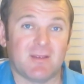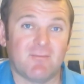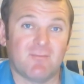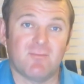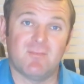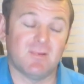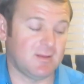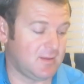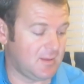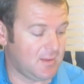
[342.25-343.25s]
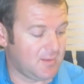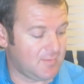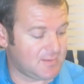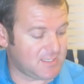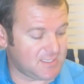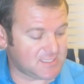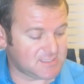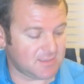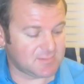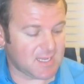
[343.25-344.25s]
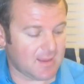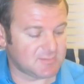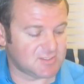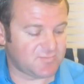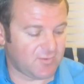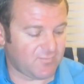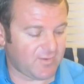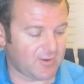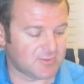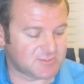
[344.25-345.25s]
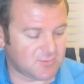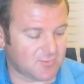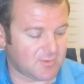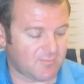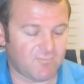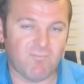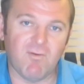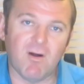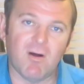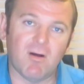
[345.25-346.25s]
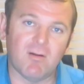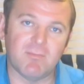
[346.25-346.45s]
The tendency sometimes is for your fingers to want to fall,